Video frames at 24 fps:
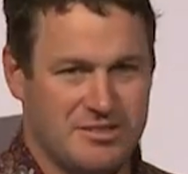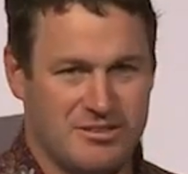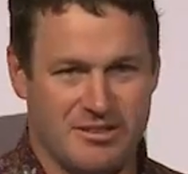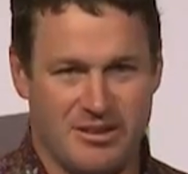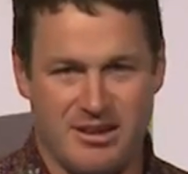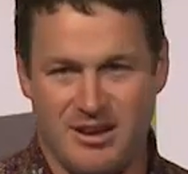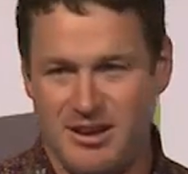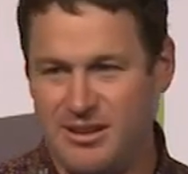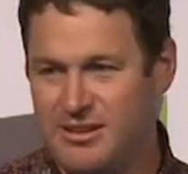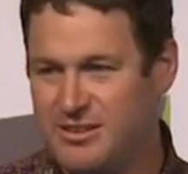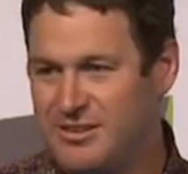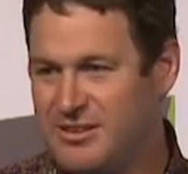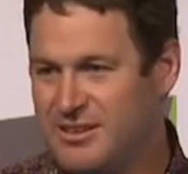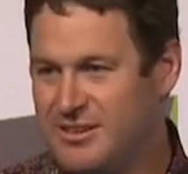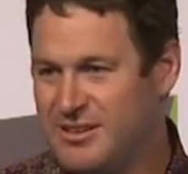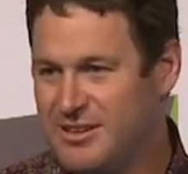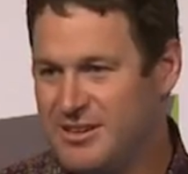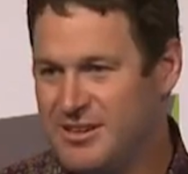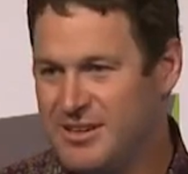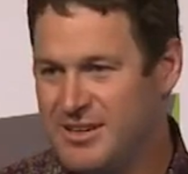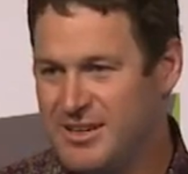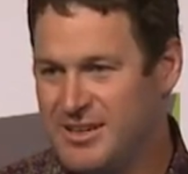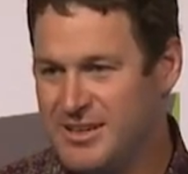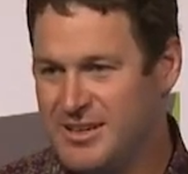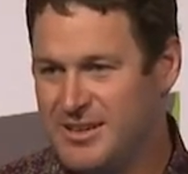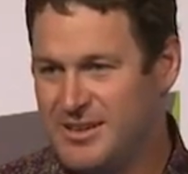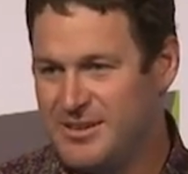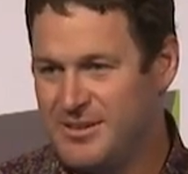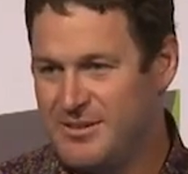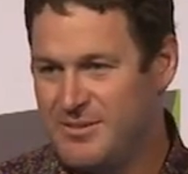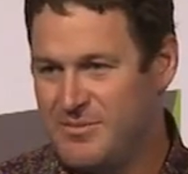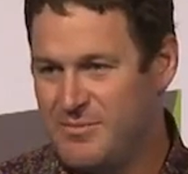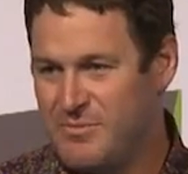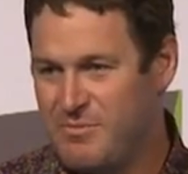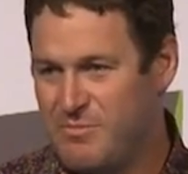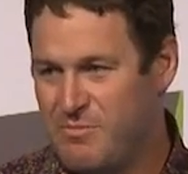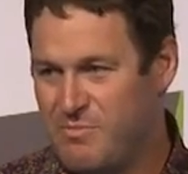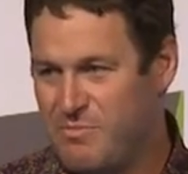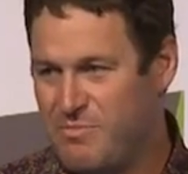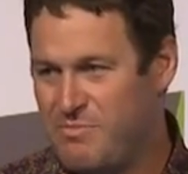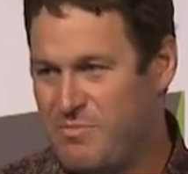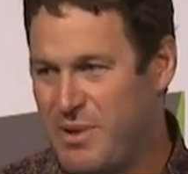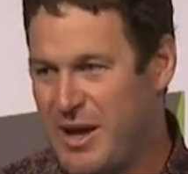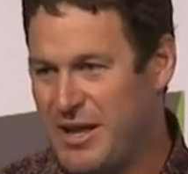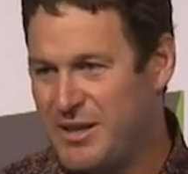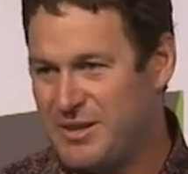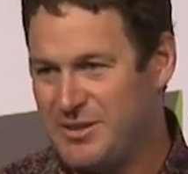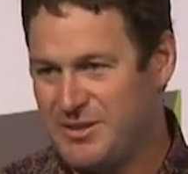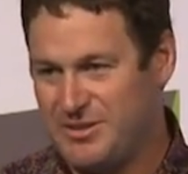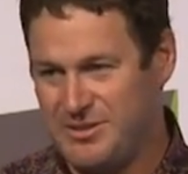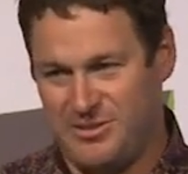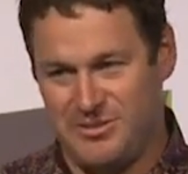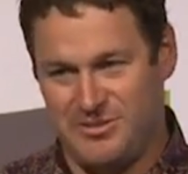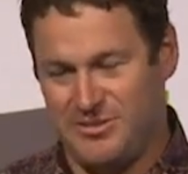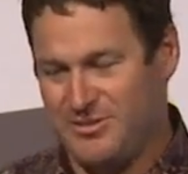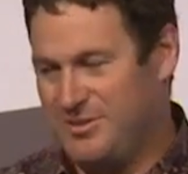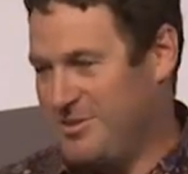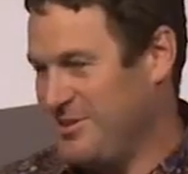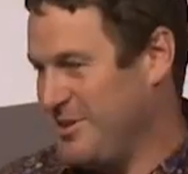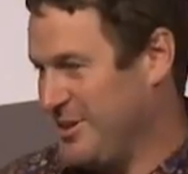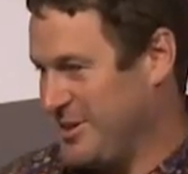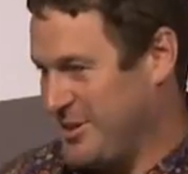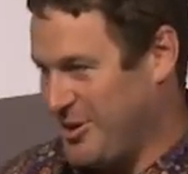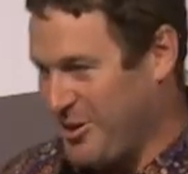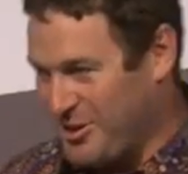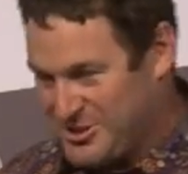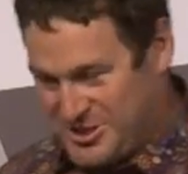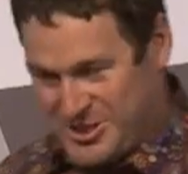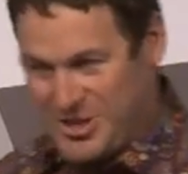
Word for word: Right? But it costs you a